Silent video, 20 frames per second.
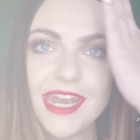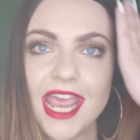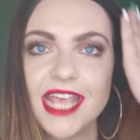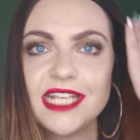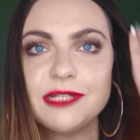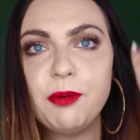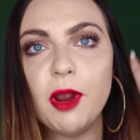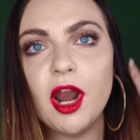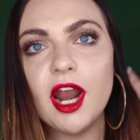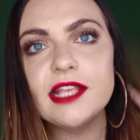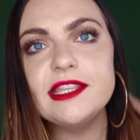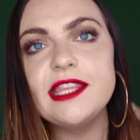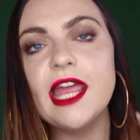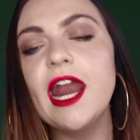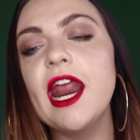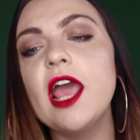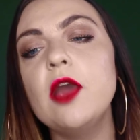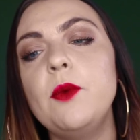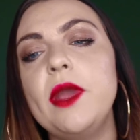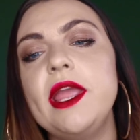next product
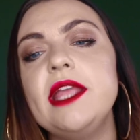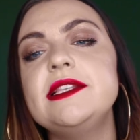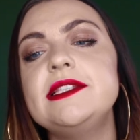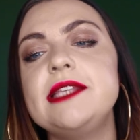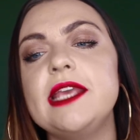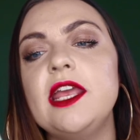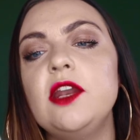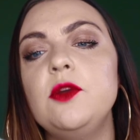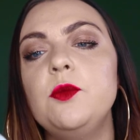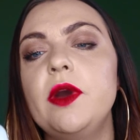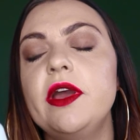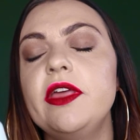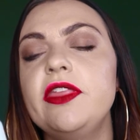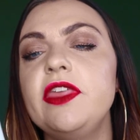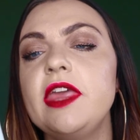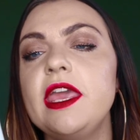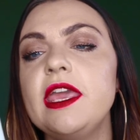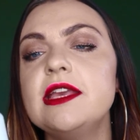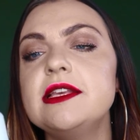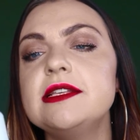that I went in
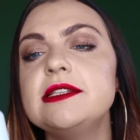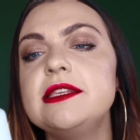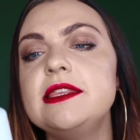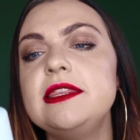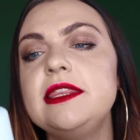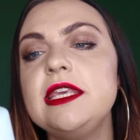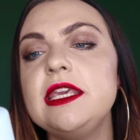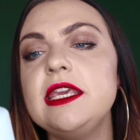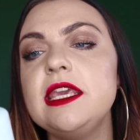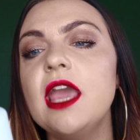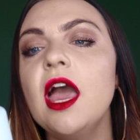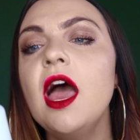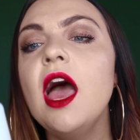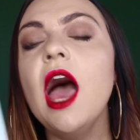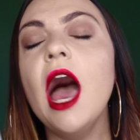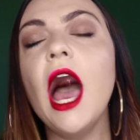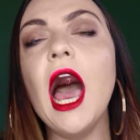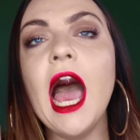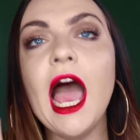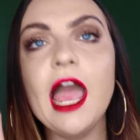with is the
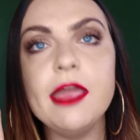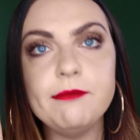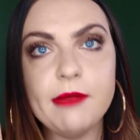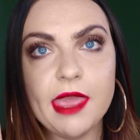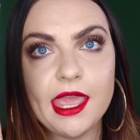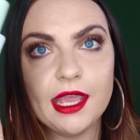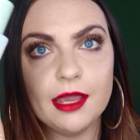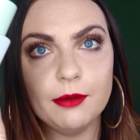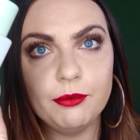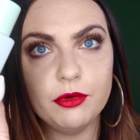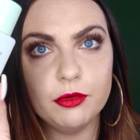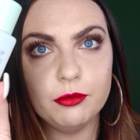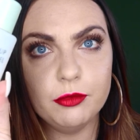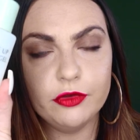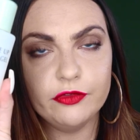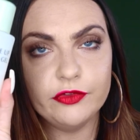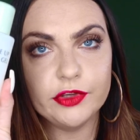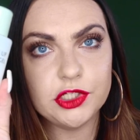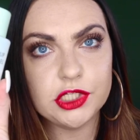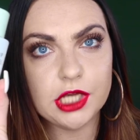eye makeup
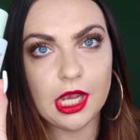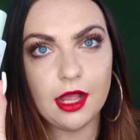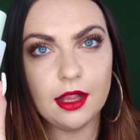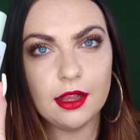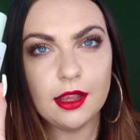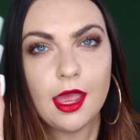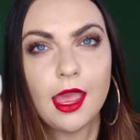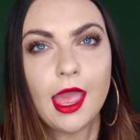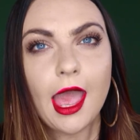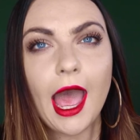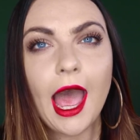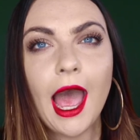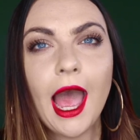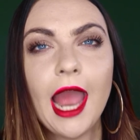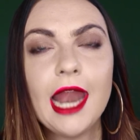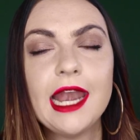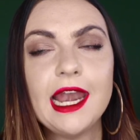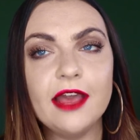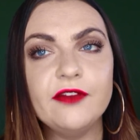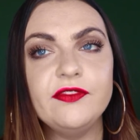remover gel.
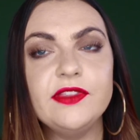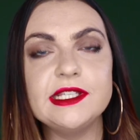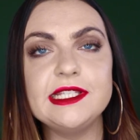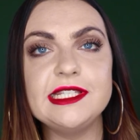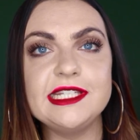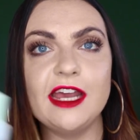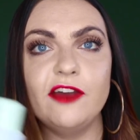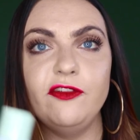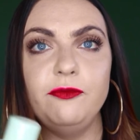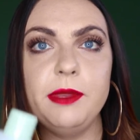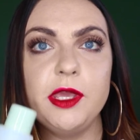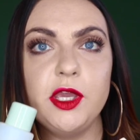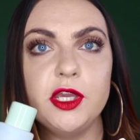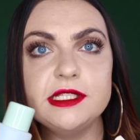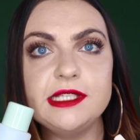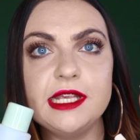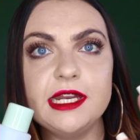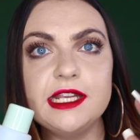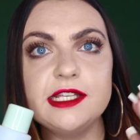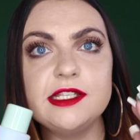I love this stuff
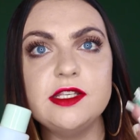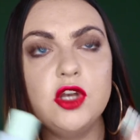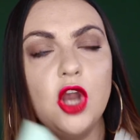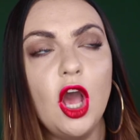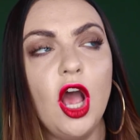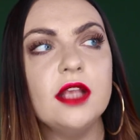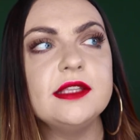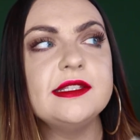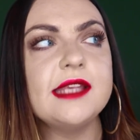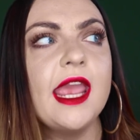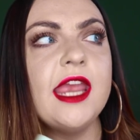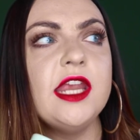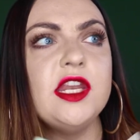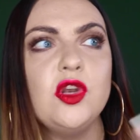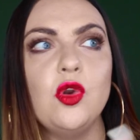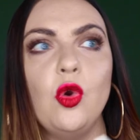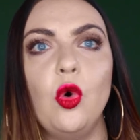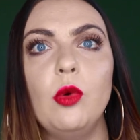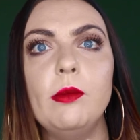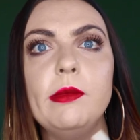because it is not not a
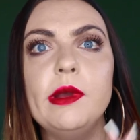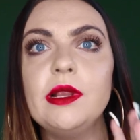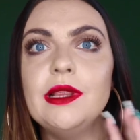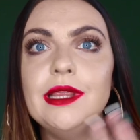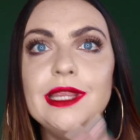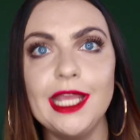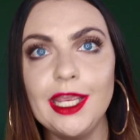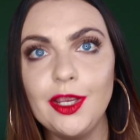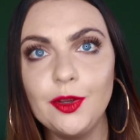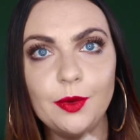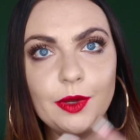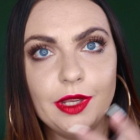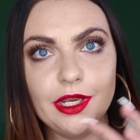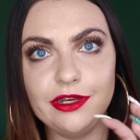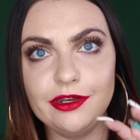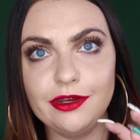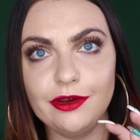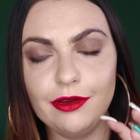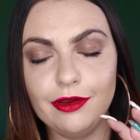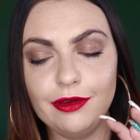normal
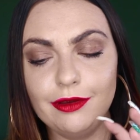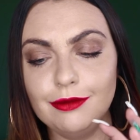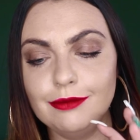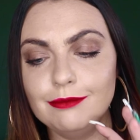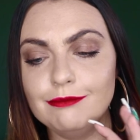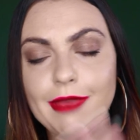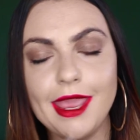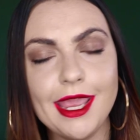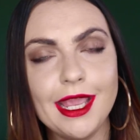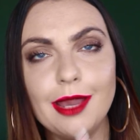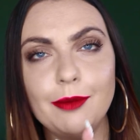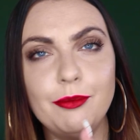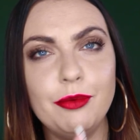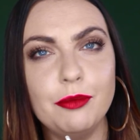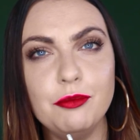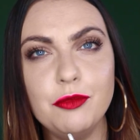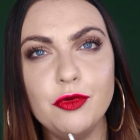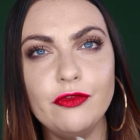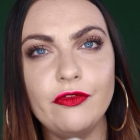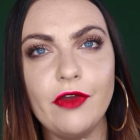liquid makeup
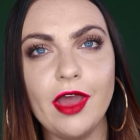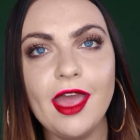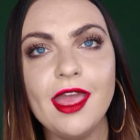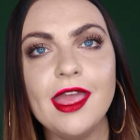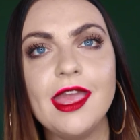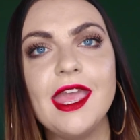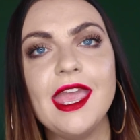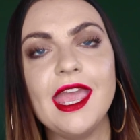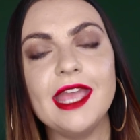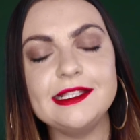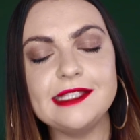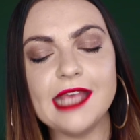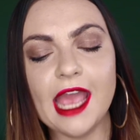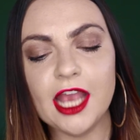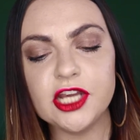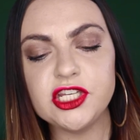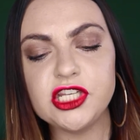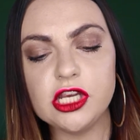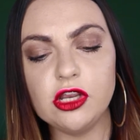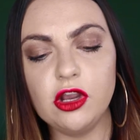remover it's
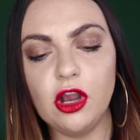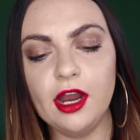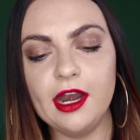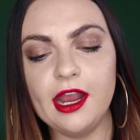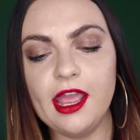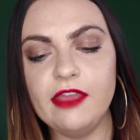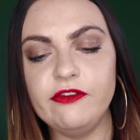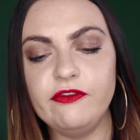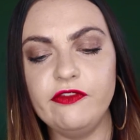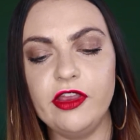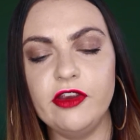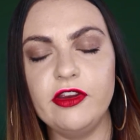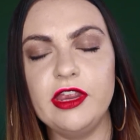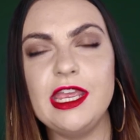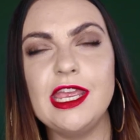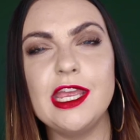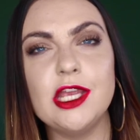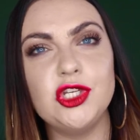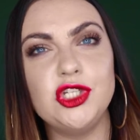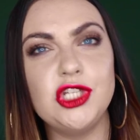actually got a
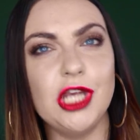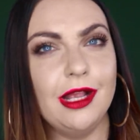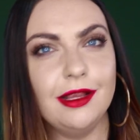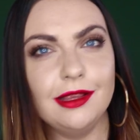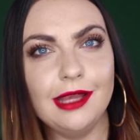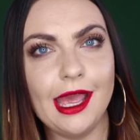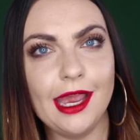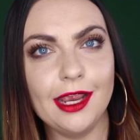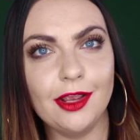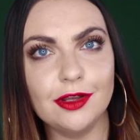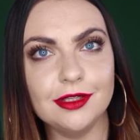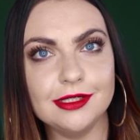very gel like